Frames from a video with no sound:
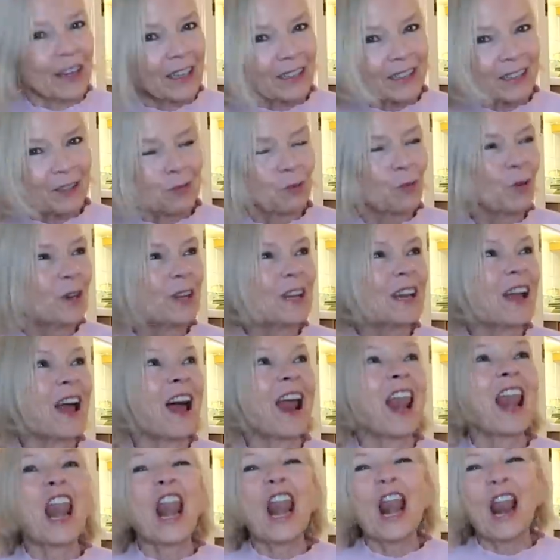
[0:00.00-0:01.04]
it.
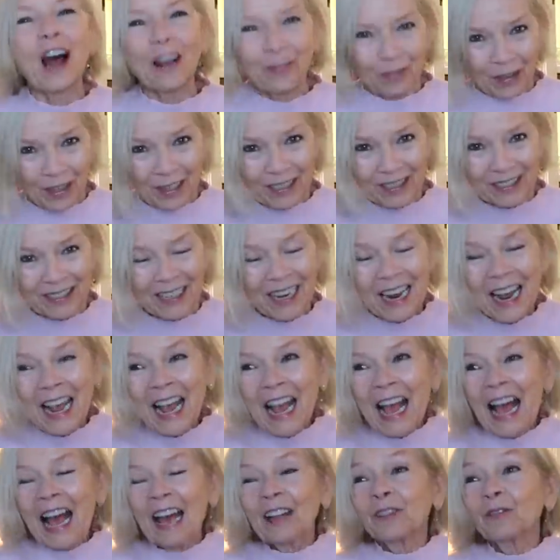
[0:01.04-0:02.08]
We love it.
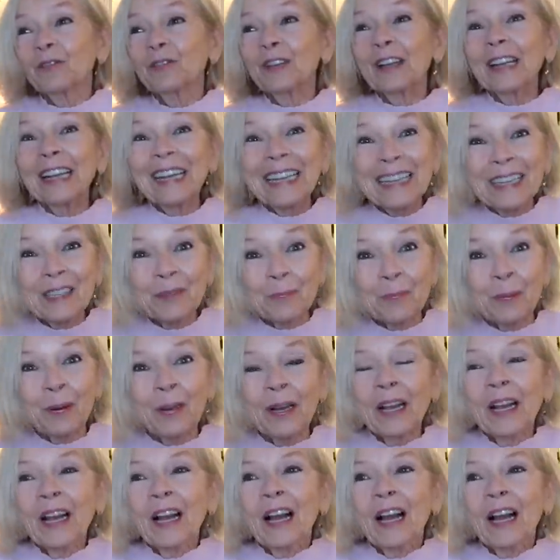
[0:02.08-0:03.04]
And Philippe,